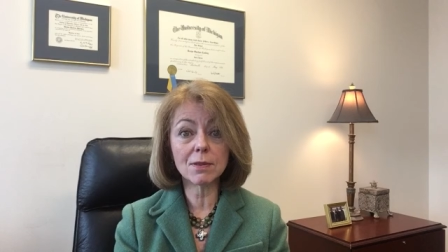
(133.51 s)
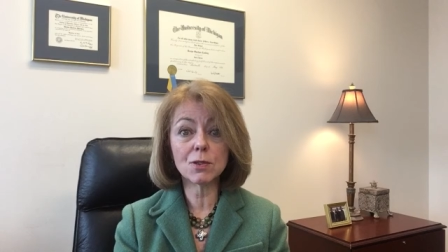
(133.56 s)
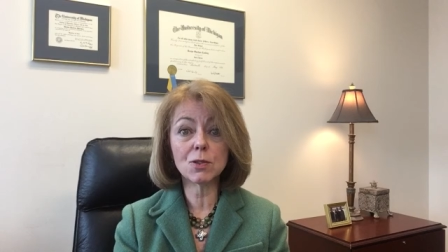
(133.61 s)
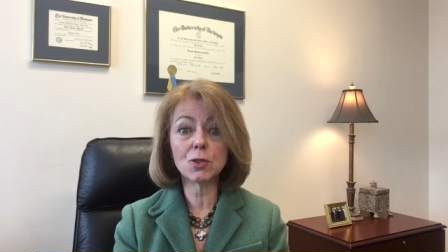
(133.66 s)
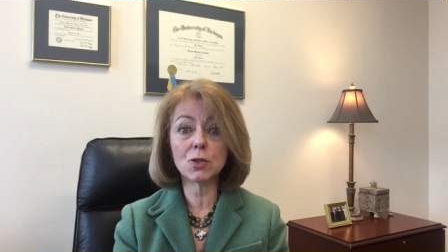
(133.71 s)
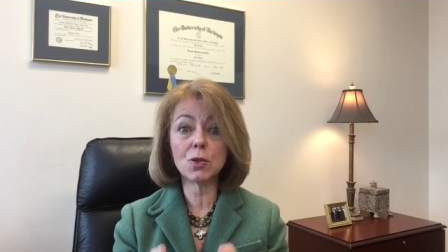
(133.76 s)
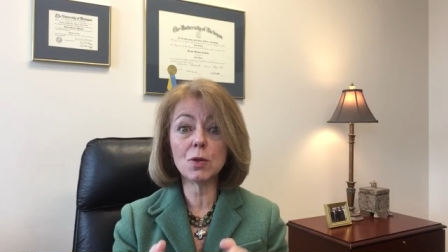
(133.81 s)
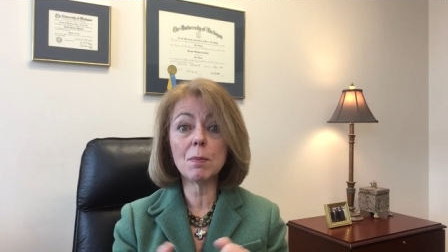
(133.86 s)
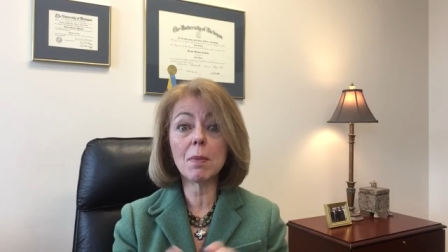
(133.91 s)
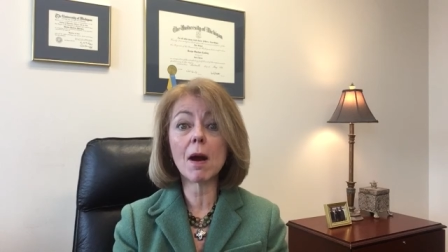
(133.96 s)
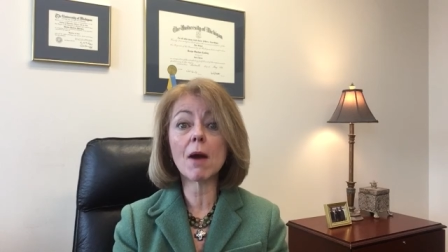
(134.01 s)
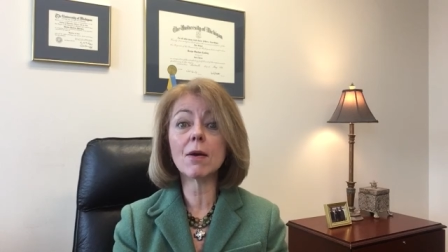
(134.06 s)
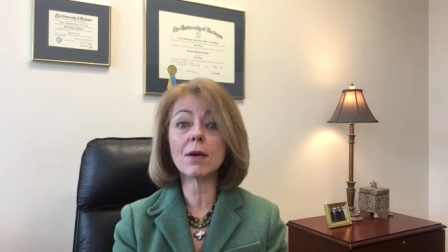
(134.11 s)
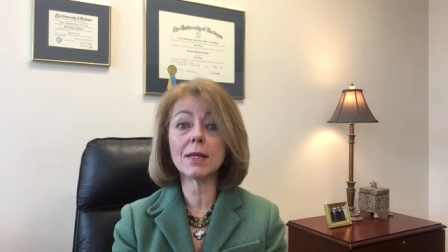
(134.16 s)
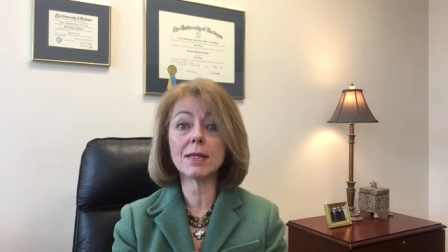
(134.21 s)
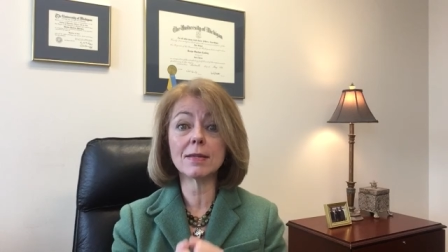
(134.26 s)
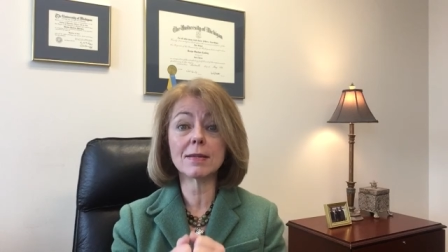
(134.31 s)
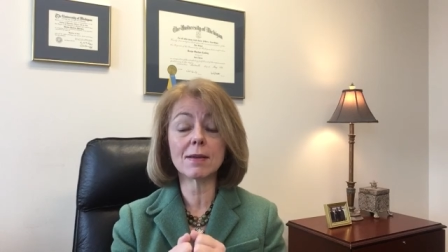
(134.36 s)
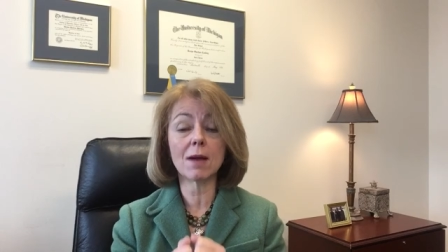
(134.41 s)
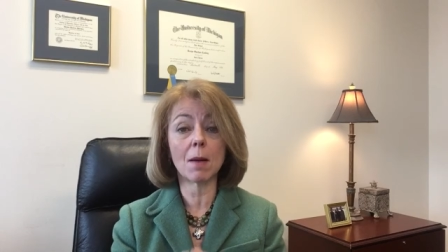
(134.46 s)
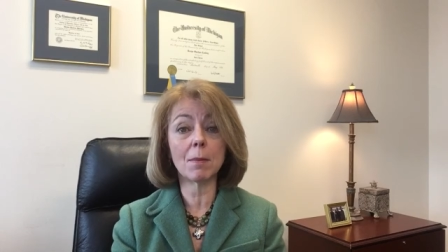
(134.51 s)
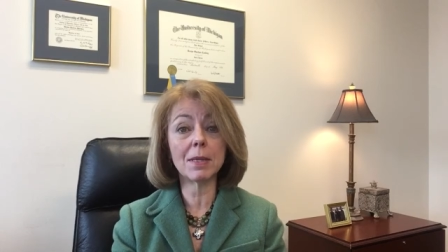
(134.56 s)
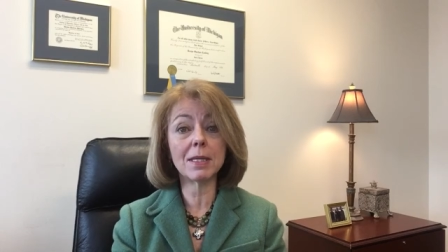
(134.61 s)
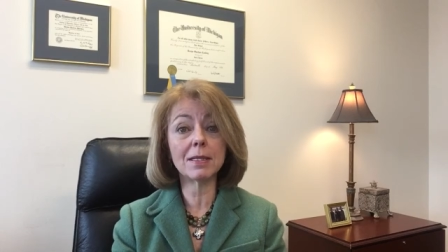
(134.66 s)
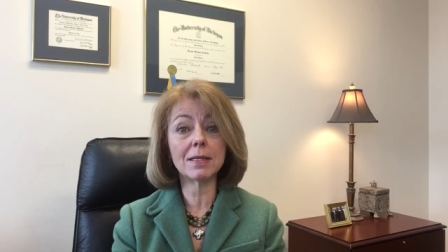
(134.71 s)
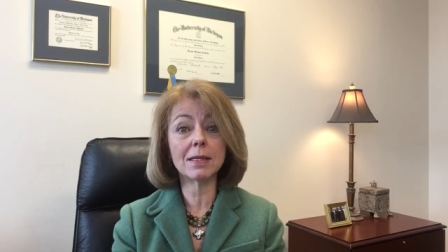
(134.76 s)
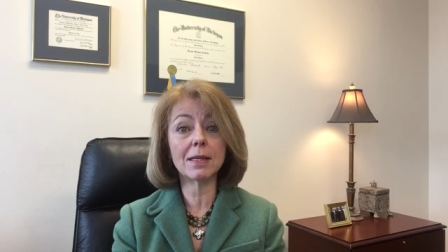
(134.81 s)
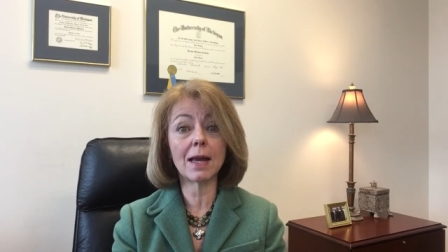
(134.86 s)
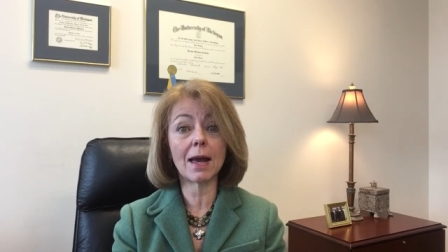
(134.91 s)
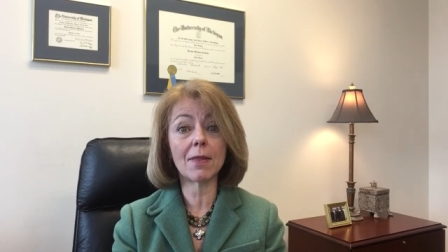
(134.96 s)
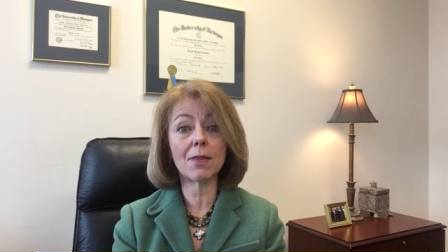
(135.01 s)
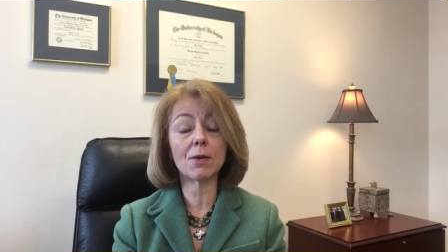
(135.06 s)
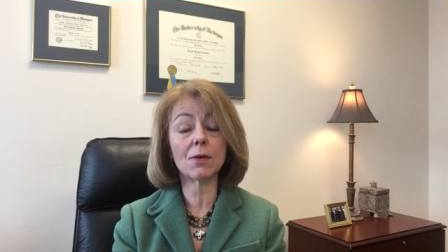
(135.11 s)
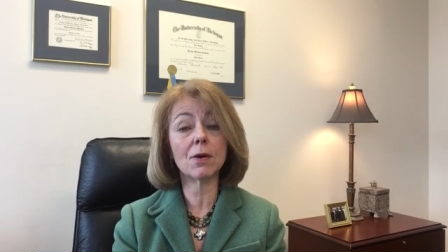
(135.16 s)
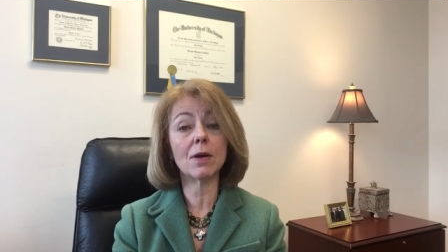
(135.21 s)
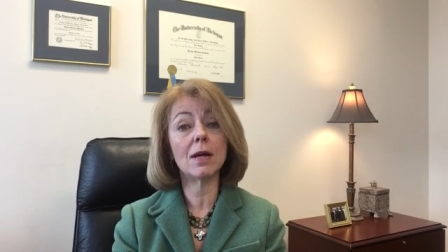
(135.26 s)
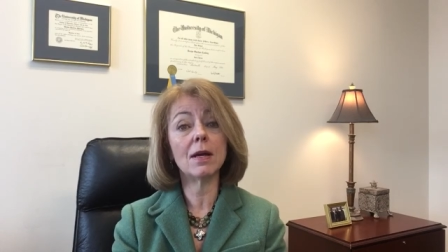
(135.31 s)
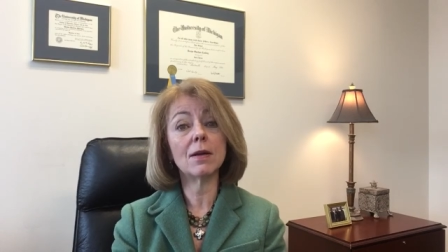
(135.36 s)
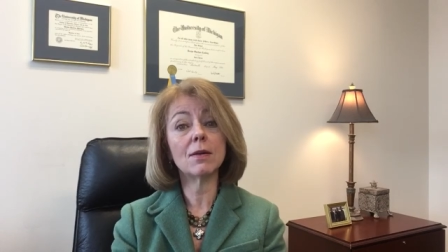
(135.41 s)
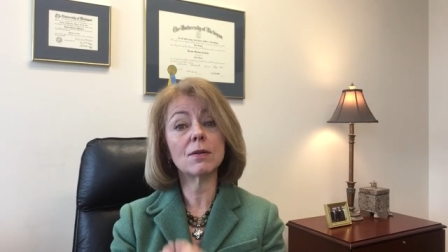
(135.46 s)
two parties coming together
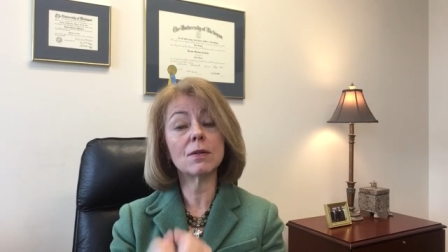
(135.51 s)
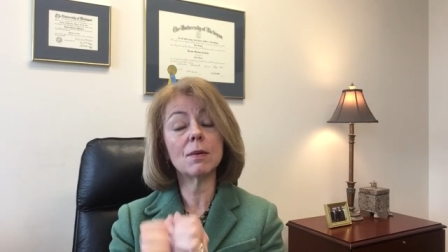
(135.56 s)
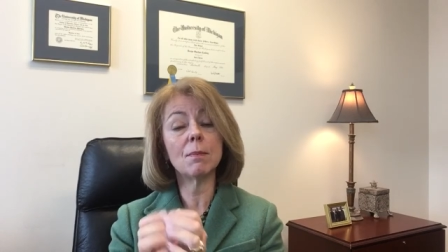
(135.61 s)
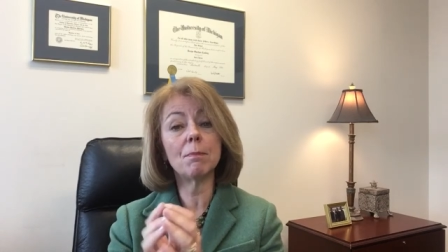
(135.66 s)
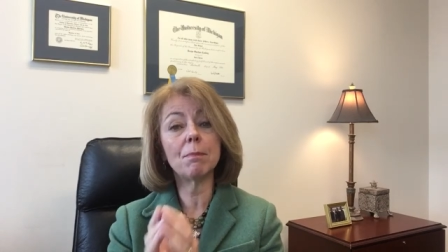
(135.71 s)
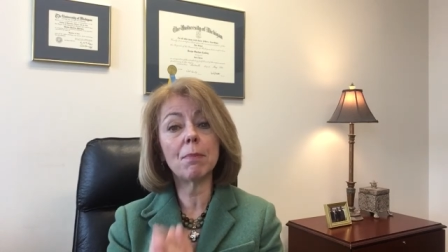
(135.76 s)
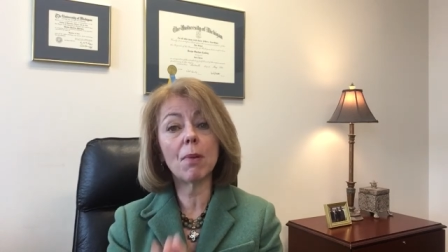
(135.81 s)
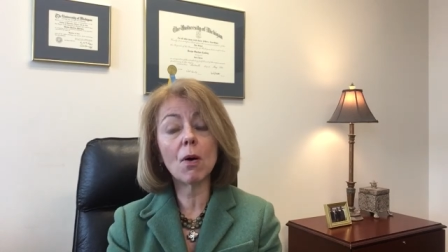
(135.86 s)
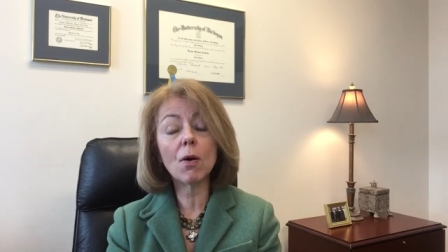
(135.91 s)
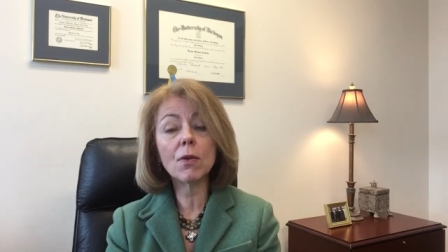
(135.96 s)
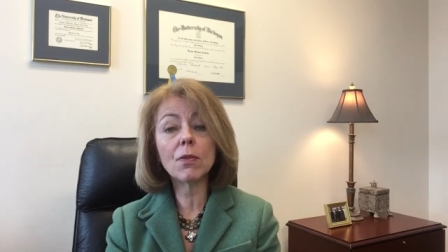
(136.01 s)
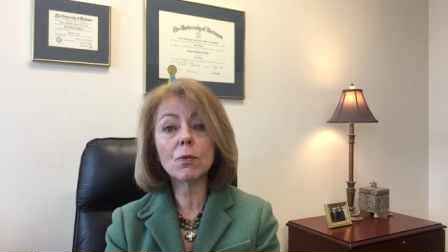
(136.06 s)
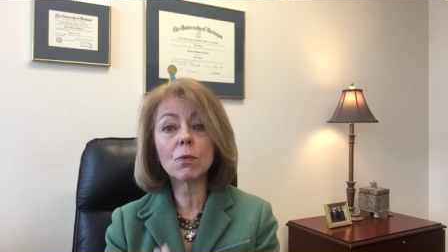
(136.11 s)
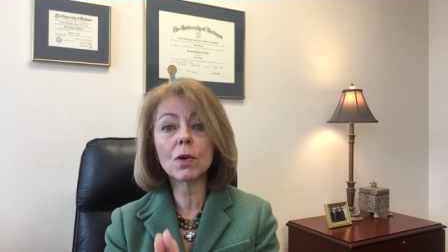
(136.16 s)
to both